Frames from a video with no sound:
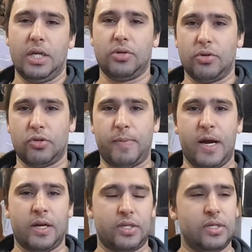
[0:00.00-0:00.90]
those
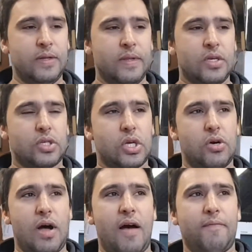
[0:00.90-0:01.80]
parts.
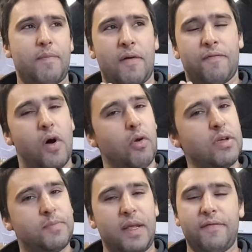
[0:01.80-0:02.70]
So I've
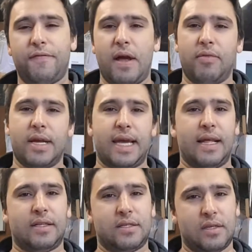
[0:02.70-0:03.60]
always been very
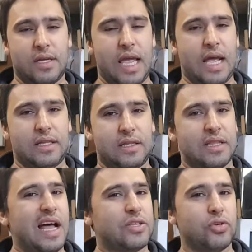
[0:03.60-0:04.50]
against get
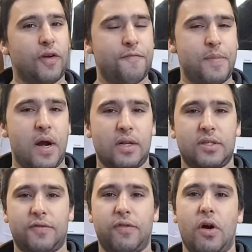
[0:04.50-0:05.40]
that sort of
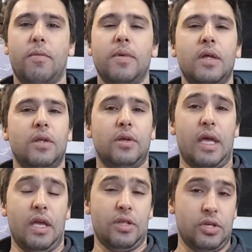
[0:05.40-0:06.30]
parts from
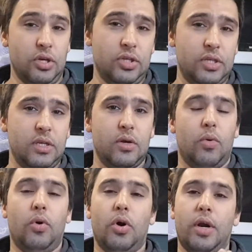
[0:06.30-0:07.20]
either used
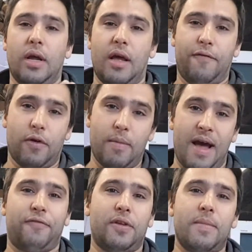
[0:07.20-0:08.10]
or from
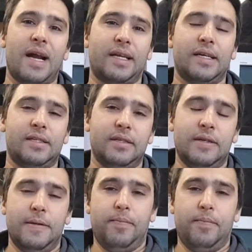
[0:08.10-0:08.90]
aftermarket